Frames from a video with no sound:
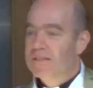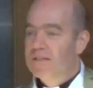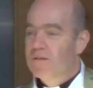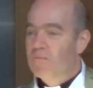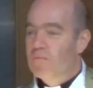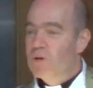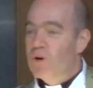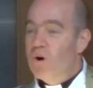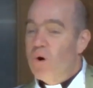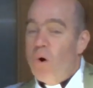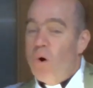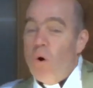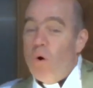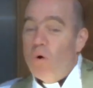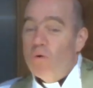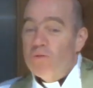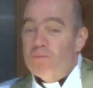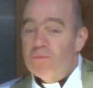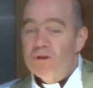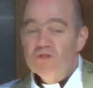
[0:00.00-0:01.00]
We're not
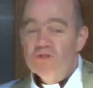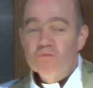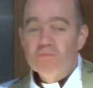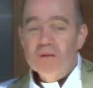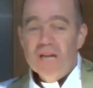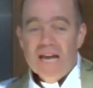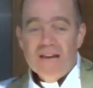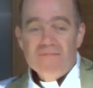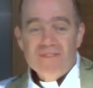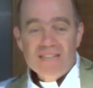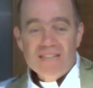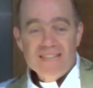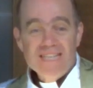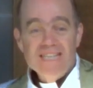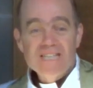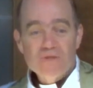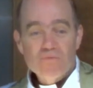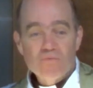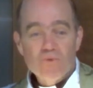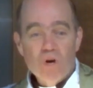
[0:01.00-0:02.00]
all supposed to be having
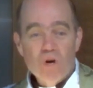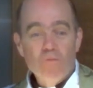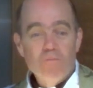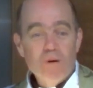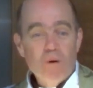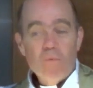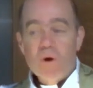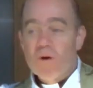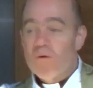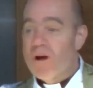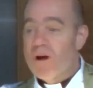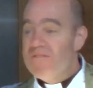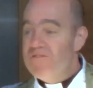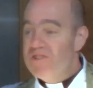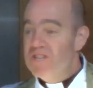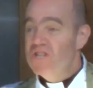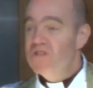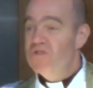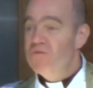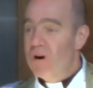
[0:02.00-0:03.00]
this role, but wherever
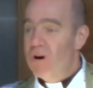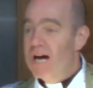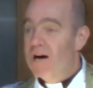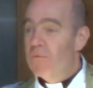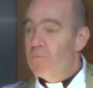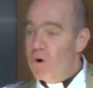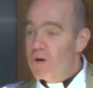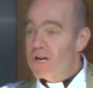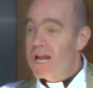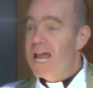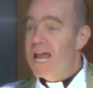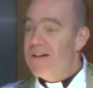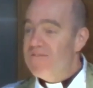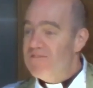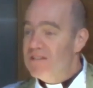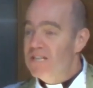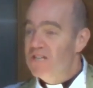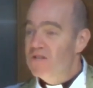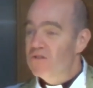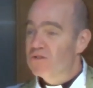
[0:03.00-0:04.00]
you are, whatever
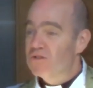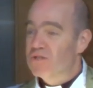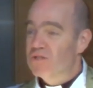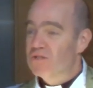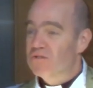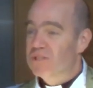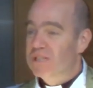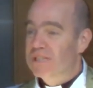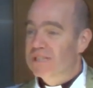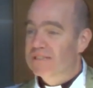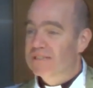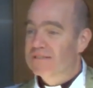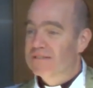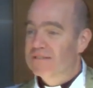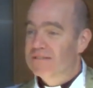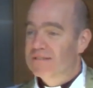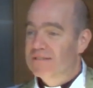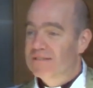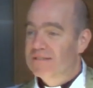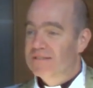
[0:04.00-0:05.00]
you're doing,
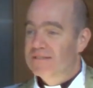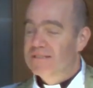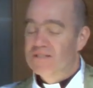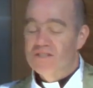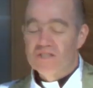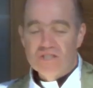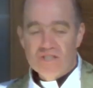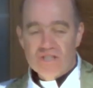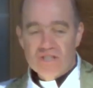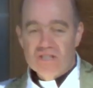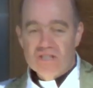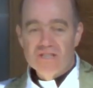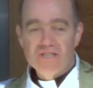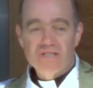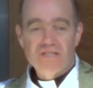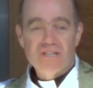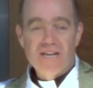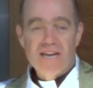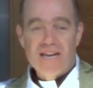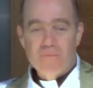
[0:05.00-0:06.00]
the
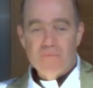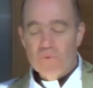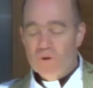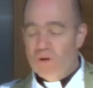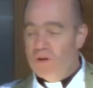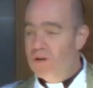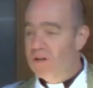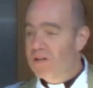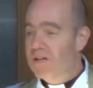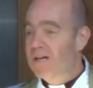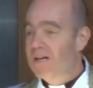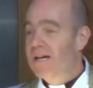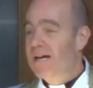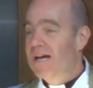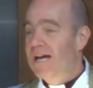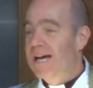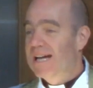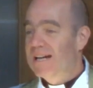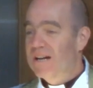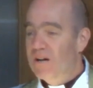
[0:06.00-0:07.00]
church, at work,
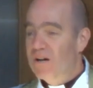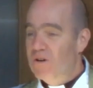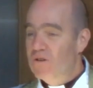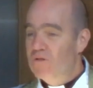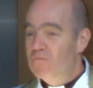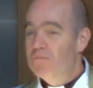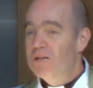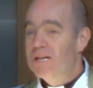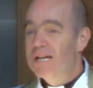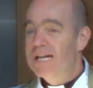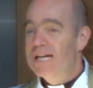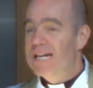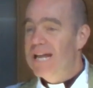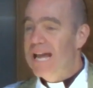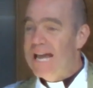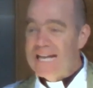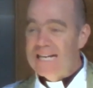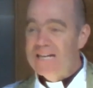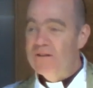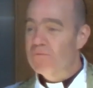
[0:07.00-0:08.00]
at home, in
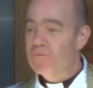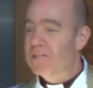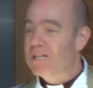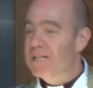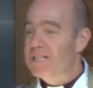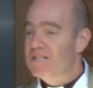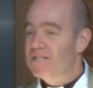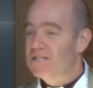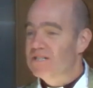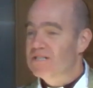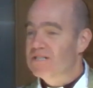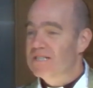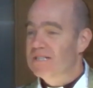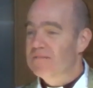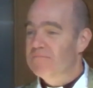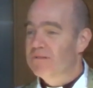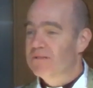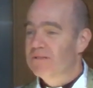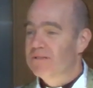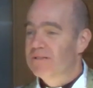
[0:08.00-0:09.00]
any relationship,
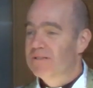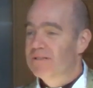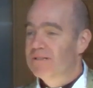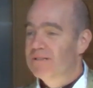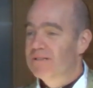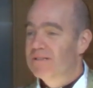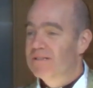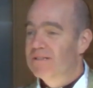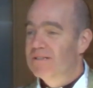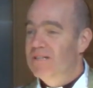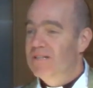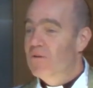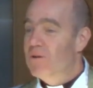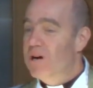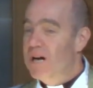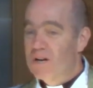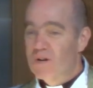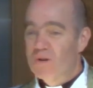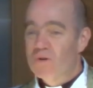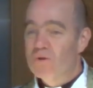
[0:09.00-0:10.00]
you
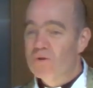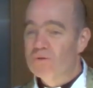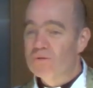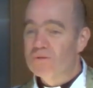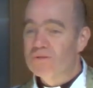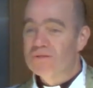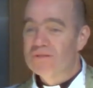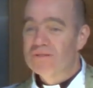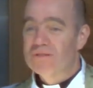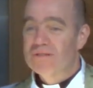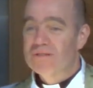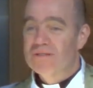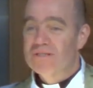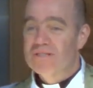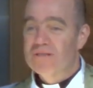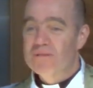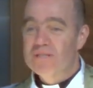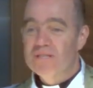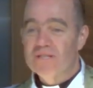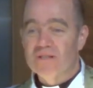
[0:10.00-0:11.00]
are called
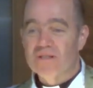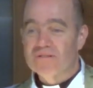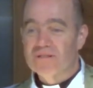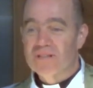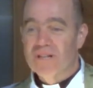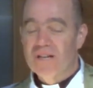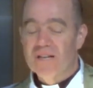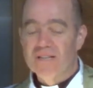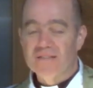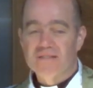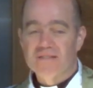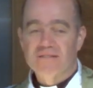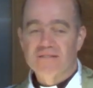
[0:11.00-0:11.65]
to be salt and light.